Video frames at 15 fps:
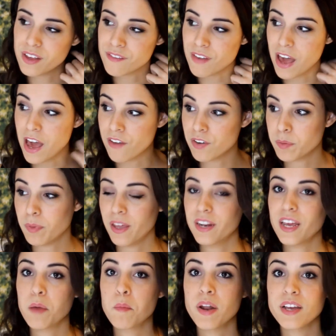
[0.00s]
think I've ever played a
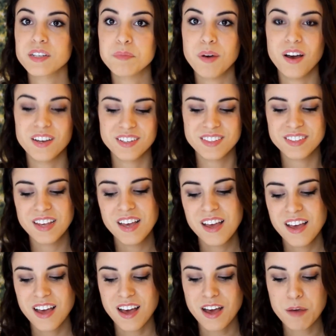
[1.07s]
game on Xbox.
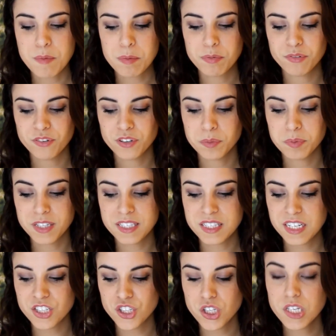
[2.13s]
I prefer
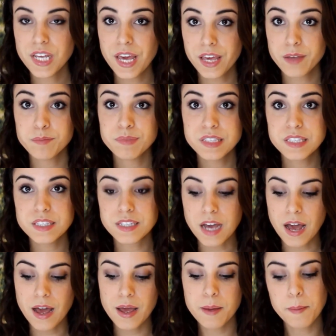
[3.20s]
PlayStation games.
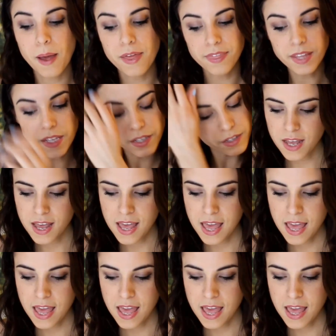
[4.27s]
I think.